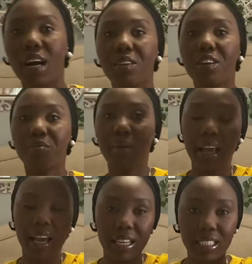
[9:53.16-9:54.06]
I don't know if my
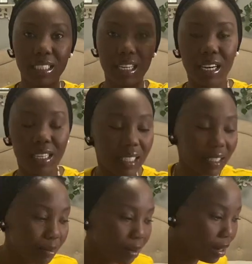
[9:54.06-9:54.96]
head is
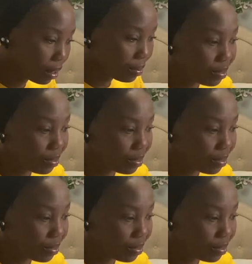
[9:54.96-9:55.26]
cutting, but